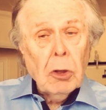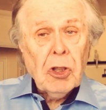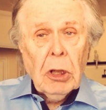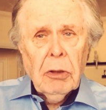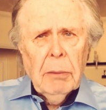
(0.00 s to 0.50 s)

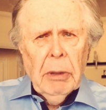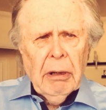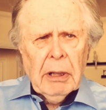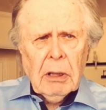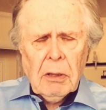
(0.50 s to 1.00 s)
Not so the
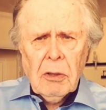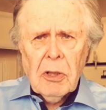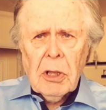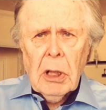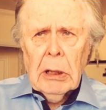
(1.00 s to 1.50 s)

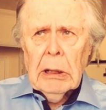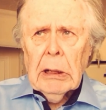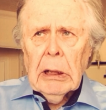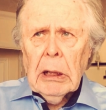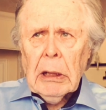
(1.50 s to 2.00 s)
Americans.
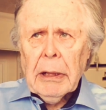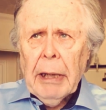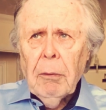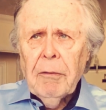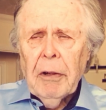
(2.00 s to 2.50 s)

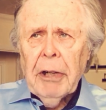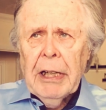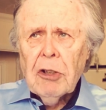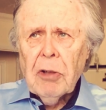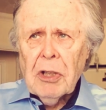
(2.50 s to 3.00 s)
They were
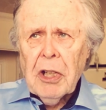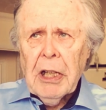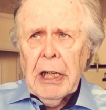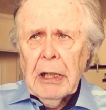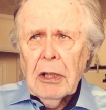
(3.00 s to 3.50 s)
very
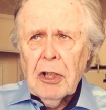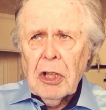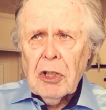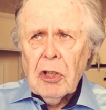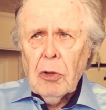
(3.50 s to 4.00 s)
interested in
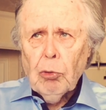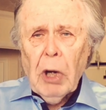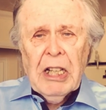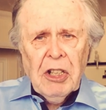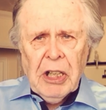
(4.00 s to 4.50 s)
just
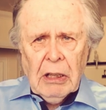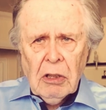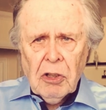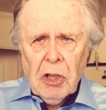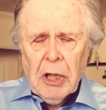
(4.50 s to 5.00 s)

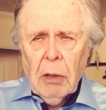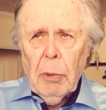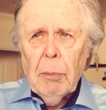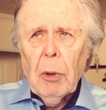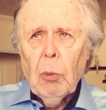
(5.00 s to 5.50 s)
ratings. And I
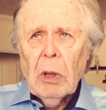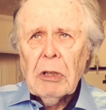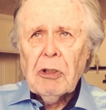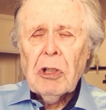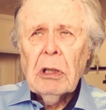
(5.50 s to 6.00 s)
remember
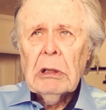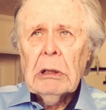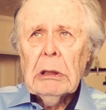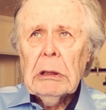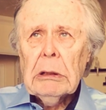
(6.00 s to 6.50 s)
once
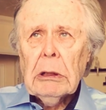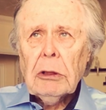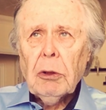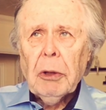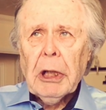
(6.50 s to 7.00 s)

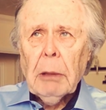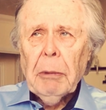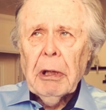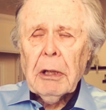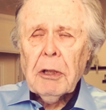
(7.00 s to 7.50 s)
doing an
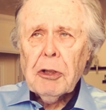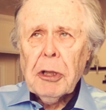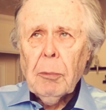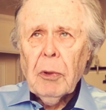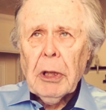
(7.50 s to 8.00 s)
American
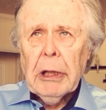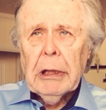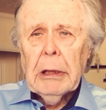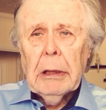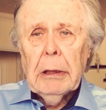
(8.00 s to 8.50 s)
ship with
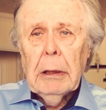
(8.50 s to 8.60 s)
a